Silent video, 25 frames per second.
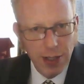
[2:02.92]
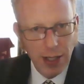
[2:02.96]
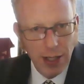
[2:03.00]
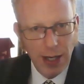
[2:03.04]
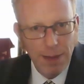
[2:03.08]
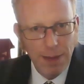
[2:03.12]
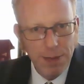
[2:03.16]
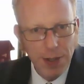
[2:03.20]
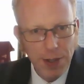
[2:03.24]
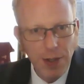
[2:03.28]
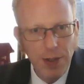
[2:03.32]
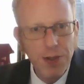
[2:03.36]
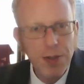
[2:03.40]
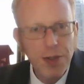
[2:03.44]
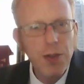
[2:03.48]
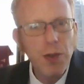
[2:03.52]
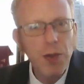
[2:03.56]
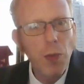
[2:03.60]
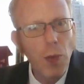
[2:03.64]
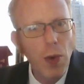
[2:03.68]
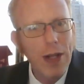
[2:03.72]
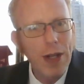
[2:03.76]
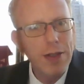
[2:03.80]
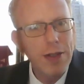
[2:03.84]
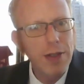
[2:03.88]
type tells you
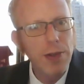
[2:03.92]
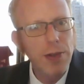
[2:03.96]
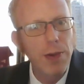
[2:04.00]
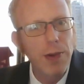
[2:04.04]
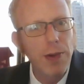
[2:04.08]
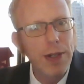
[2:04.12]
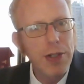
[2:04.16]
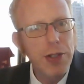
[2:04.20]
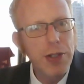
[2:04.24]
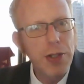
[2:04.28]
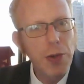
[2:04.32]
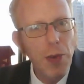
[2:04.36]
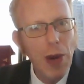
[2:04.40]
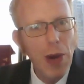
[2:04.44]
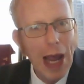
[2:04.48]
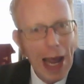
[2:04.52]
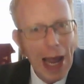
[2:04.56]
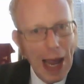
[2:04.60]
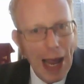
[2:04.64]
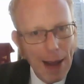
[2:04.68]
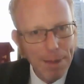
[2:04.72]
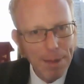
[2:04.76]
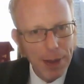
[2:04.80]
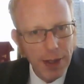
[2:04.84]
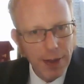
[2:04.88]
what's going to
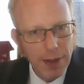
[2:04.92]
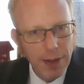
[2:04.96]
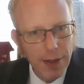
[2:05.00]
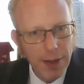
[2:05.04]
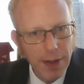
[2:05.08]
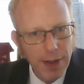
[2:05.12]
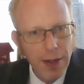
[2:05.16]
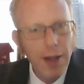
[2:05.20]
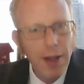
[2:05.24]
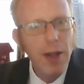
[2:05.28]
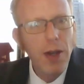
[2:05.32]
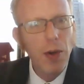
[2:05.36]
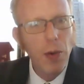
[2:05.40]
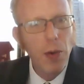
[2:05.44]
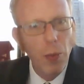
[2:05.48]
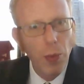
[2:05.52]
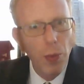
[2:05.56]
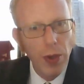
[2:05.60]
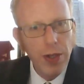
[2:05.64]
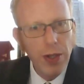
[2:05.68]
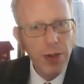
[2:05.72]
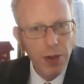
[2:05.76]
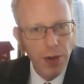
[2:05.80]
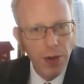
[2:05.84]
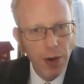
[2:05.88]
happen
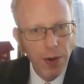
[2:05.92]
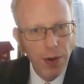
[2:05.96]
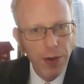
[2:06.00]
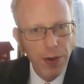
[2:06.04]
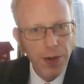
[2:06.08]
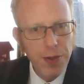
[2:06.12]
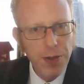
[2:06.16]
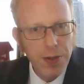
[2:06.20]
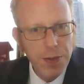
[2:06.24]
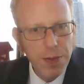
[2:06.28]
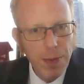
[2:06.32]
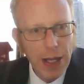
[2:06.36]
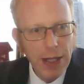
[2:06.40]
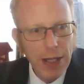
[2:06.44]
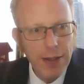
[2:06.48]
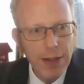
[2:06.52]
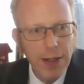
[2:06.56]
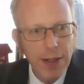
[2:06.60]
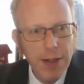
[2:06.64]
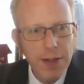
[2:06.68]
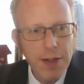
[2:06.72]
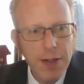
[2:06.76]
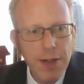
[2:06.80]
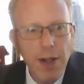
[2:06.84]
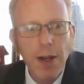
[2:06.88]
when you call those
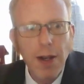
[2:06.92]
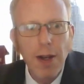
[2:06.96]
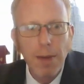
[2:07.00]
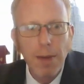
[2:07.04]
methods,